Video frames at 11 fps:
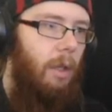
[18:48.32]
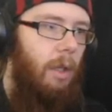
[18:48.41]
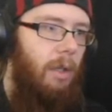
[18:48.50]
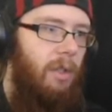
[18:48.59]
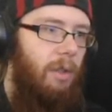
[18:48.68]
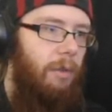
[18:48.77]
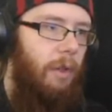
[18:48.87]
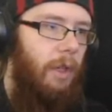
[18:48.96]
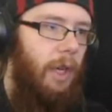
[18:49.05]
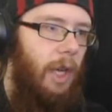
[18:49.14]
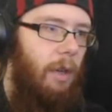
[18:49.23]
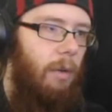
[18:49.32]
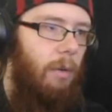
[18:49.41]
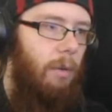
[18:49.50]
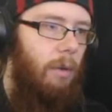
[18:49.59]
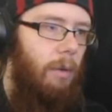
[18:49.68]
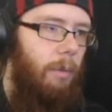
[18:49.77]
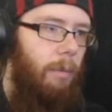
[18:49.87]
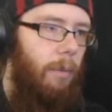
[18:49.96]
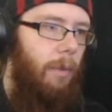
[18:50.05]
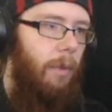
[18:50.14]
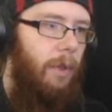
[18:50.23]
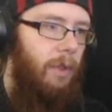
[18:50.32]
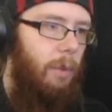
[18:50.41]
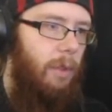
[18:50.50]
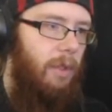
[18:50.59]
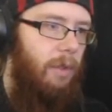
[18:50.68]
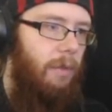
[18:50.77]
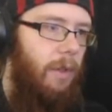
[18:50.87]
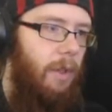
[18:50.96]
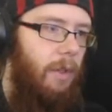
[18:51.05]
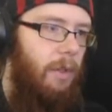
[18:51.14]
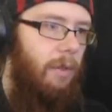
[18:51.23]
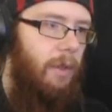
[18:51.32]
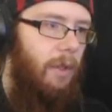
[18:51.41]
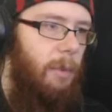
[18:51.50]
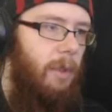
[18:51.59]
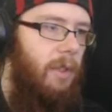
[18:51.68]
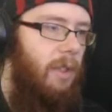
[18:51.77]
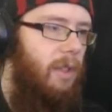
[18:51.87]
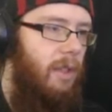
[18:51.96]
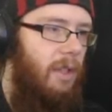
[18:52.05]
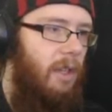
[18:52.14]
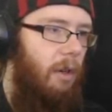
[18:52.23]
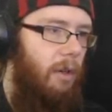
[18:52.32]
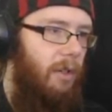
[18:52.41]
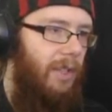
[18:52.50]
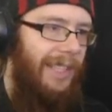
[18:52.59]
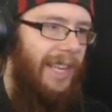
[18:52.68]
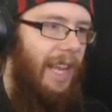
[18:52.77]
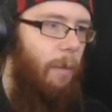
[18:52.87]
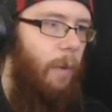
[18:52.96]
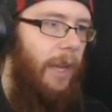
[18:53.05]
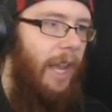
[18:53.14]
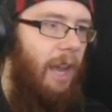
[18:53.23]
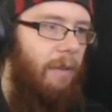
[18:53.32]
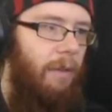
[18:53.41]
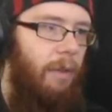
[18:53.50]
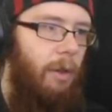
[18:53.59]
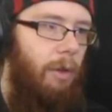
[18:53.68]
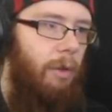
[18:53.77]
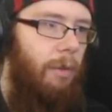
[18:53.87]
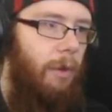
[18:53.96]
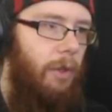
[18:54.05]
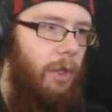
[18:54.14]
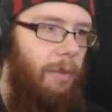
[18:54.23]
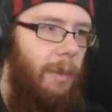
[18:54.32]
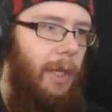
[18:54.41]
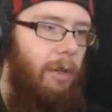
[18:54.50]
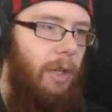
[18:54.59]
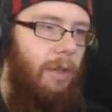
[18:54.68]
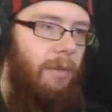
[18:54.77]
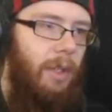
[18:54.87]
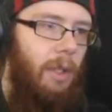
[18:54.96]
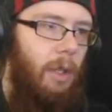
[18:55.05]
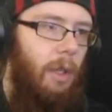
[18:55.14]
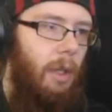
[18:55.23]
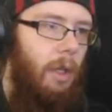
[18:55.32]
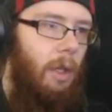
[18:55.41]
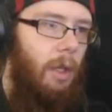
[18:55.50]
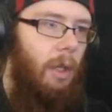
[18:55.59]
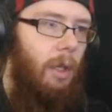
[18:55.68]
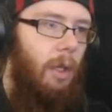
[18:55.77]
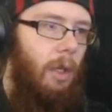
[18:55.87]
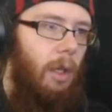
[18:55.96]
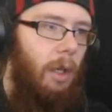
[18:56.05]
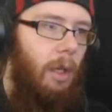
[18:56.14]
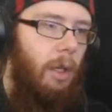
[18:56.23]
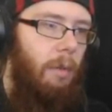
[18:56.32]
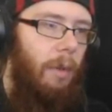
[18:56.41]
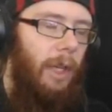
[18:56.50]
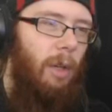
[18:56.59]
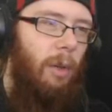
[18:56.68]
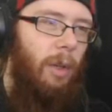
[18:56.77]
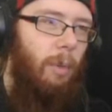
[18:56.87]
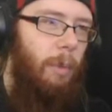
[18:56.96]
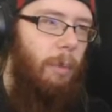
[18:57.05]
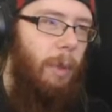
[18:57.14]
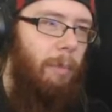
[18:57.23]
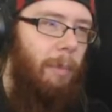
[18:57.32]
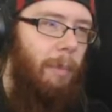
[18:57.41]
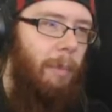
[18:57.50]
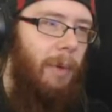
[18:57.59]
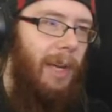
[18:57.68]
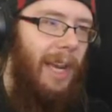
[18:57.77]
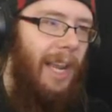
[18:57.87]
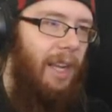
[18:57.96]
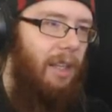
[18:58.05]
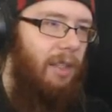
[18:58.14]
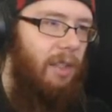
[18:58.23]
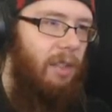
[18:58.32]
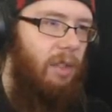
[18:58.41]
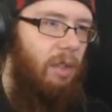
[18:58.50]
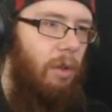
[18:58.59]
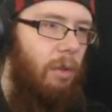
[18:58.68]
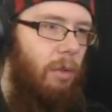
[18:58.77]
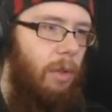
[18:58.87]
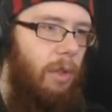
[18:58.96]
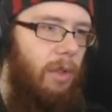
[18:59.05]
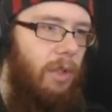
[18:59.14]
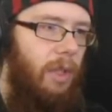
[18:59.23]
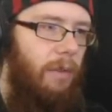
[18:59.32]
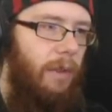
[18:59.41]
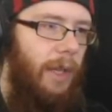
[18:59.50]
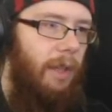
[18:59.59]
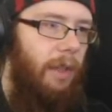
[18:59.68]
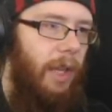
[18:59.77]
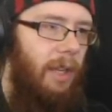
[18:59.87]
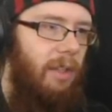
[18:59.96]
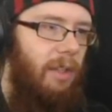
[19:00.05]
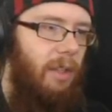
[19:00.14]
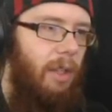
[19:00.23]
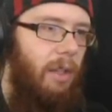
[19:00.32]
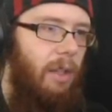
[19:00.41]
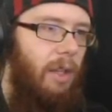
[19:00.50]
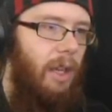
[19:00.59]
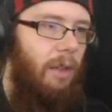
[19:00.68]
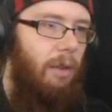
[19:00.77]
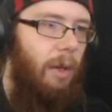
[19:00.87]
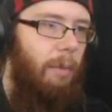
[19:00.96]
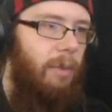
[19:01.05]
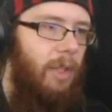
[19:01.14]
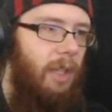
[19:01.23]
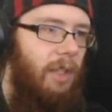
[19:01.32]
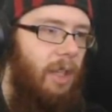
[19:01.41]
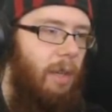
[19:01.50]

So for now, this will suffice because it's the darkest slab we have in the current version of Minecraft. I know there would be black stone and stuff like that in the Nether update, and I